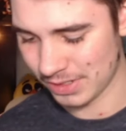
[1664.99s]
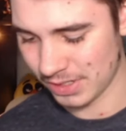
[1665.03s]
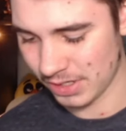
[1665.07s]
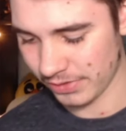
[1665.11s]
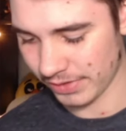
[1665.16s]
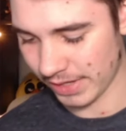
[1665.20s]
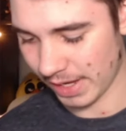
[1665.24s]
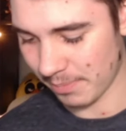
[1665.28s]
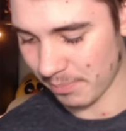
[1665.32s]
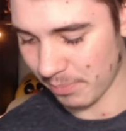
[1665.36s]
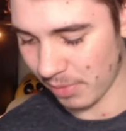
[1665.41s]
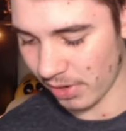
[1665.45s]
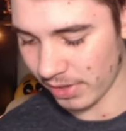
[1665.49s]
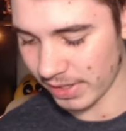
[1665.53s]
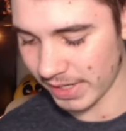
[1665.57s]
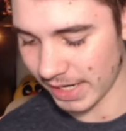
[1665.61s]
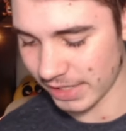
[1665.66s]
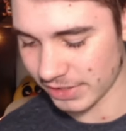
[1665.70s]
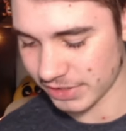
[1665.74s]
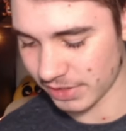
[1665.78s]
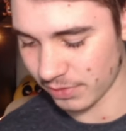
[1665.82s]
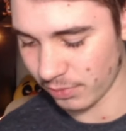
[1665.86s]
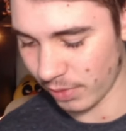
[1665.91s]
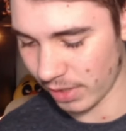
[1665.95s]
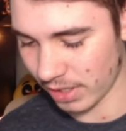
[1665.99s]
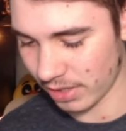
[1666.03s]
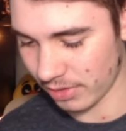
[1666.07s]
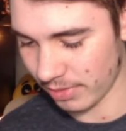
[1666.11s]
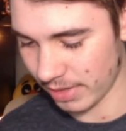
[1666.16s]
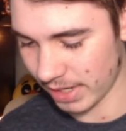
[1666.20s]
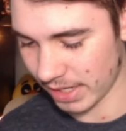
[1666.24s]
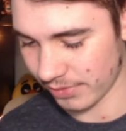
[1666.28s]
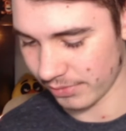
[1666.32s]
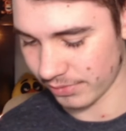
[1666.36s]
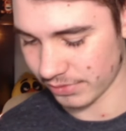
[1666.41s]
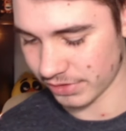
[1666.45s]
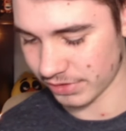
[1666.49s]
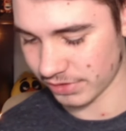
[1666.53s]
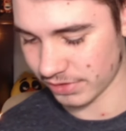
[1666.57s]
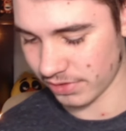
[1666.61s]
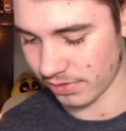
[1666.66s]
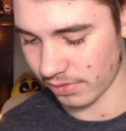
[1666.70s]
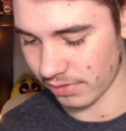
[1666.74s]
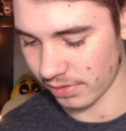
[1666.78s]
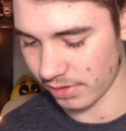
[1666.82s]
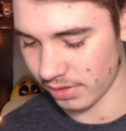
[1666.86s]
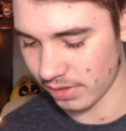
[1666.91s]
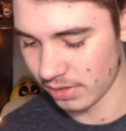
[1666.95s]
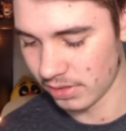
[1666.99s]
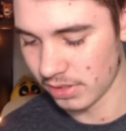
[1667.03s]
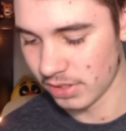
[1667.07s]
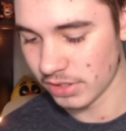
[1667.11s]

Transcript: Okay, Bonnie actually went away, which is good.